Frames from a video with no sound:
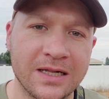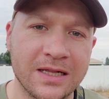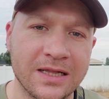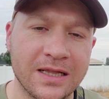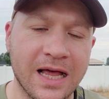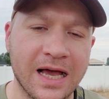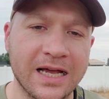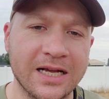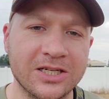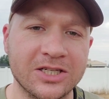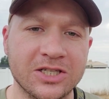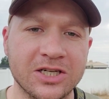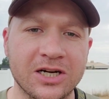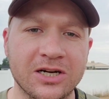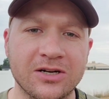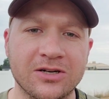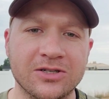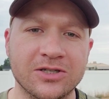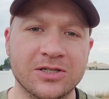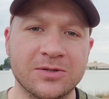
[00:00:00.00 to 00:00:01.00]
Like,
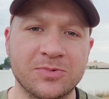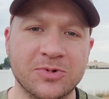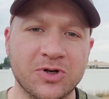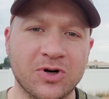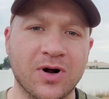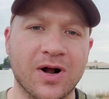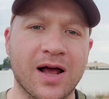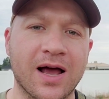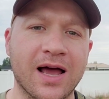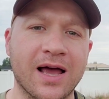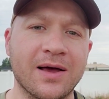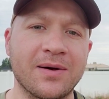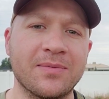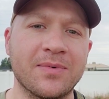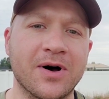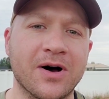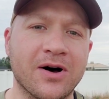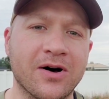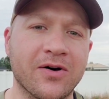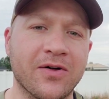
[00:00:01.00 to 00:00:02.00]
share, subscribe,
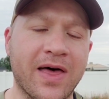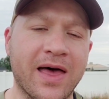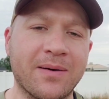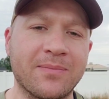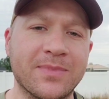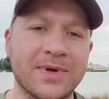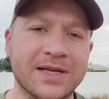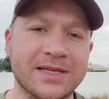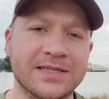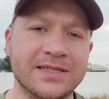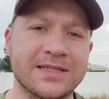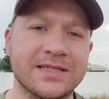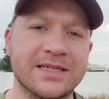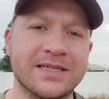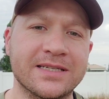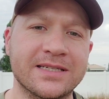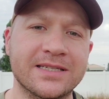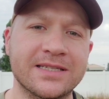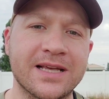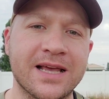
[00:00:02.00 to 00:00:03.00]
all that
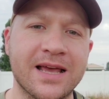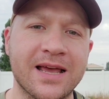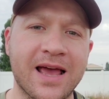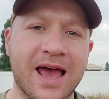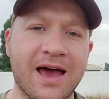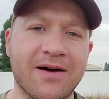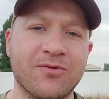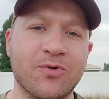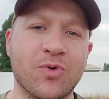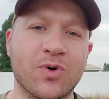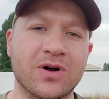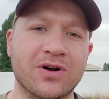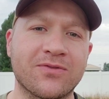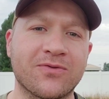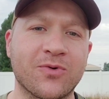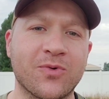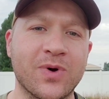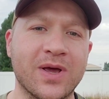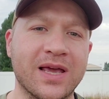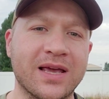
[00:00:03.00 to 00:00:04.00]
business. Have a
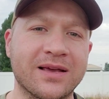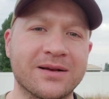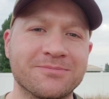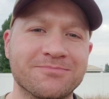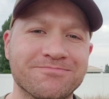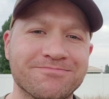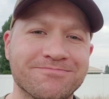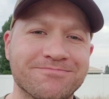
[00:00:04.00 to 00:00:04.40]
wonderful week.